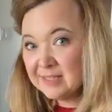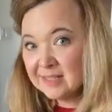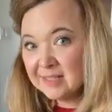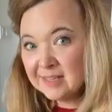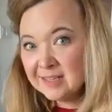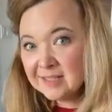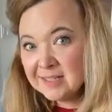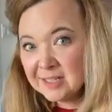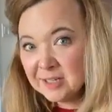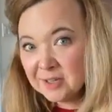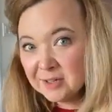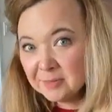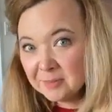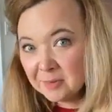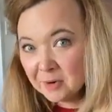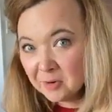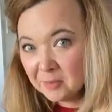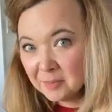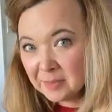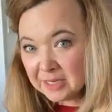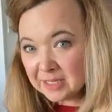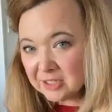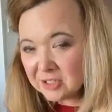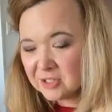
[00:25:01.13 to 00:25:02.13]
My son is here at
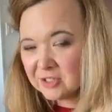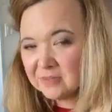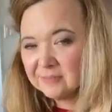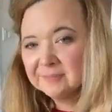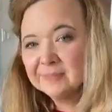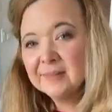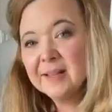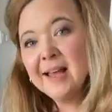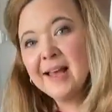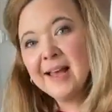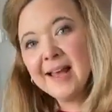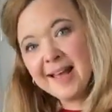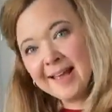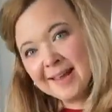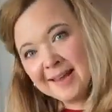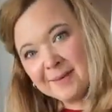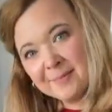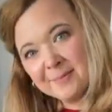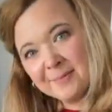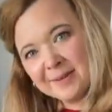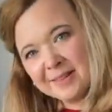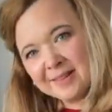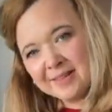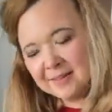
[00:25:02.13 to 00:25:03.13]
Myrtle Beach.
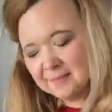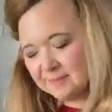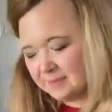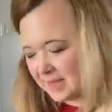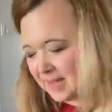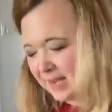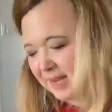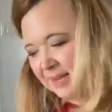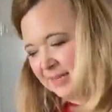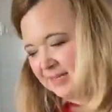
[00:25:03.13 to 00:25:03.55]
I am with him.